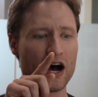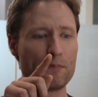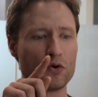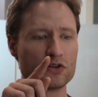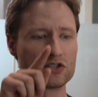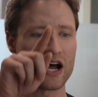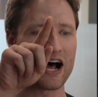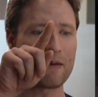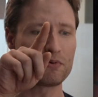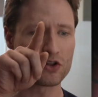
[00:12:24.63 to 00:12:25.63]
up on
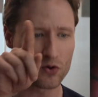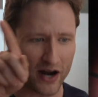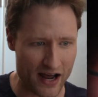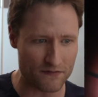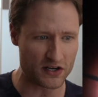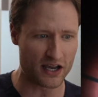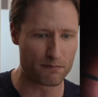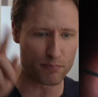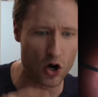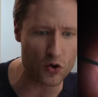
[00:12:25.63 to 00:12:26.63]
top of the graft
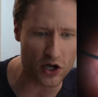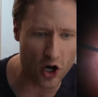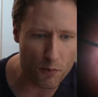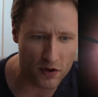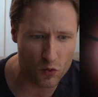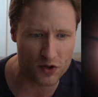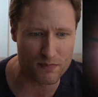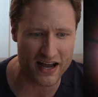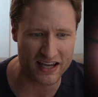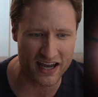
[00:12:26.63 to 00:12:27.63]
and poke it open
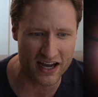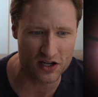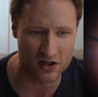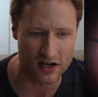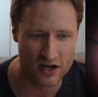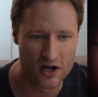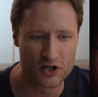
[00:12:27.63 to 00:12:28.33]
with my cannula.